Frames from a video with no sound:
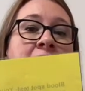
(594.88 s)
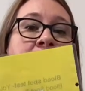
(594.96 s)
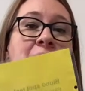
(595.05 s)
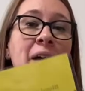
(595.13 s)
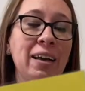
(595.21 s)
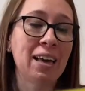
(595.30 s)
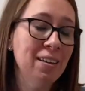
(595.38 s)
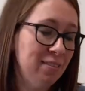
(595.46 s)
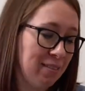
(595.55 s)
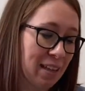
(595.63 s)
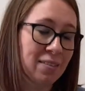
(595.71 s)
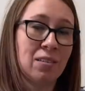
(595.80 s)
That gets
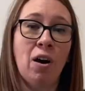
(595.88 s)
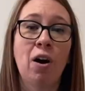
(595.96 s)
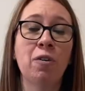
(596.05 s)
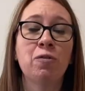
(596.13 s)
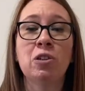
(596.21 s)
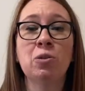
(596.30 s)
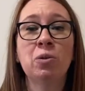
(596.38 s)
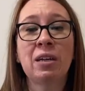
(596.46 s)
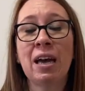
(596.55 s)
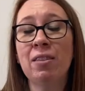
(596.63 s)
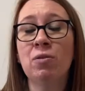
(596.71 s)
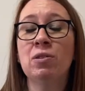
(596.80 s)
sent off and you will
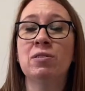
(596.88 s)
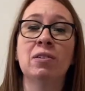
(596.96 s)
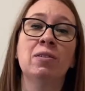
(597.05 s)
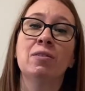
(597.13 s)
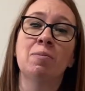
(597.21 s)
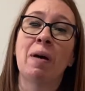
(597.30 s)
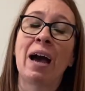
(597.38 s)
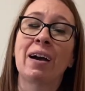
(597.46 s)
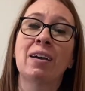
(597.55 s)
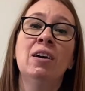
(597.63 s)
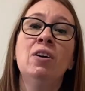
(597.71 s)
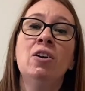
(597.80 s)
get the results
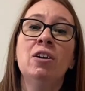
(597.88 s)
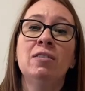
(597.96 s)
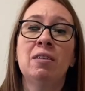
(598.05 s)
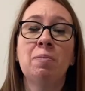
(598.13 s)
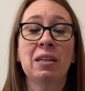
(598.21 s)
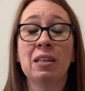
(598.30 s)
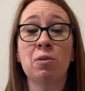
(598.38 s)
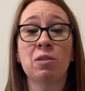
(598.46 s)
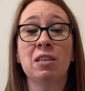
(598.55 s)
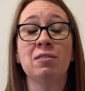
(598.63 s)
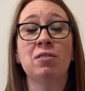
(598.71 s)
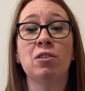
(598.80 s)
back typically
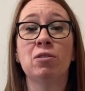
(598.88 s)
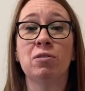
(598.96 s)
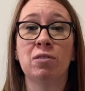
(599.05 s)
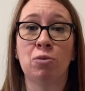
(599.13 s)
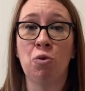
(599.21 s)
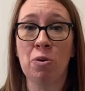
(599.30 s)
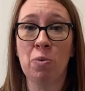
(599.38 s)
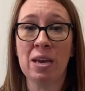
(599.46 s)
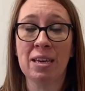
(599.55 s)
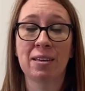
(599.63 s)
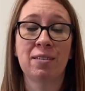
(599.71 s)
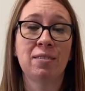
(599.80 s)
within 2 to 3
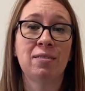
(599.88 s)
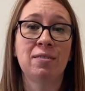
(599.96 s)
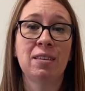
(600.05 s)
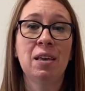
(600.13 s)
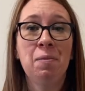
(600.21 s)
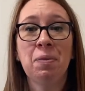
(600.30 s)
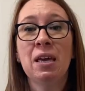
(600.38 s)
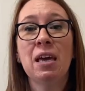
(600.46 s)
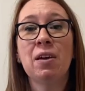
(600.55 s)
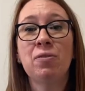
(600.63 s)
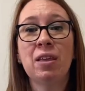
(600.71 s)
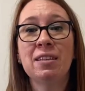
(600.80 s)
weeks.
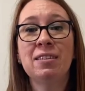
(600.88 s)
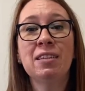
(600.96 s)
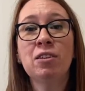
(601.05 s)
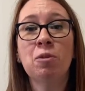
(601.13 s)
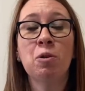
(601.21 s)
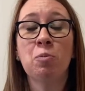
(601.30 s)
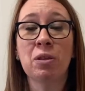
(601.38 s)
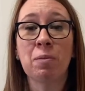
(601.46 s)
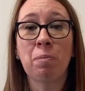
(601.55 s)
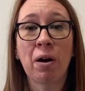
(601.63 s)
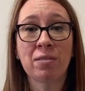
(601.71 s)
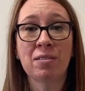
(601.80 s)
If they did come up with a
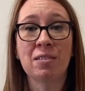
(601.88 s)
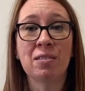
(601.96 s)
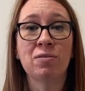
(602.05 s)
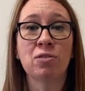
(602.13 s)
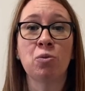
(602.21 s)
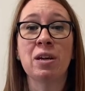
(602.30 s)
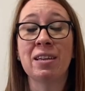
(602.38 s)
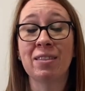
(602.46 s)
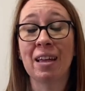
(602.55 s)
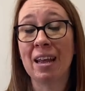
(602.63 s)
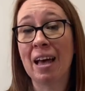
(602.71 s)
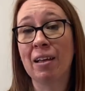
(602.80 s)
positive screen,
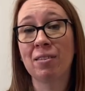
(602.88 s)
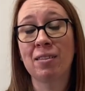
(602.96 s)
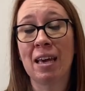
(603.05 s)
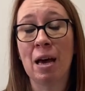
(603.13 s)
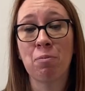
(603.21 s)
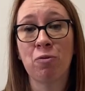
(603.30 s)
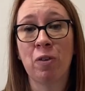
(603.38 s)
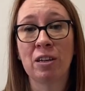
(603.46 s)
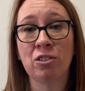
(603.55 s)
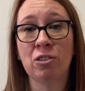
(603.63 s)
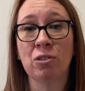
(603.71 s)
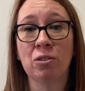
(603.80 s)
then a healthcare
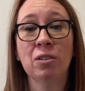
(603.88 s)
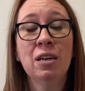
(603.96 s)
professional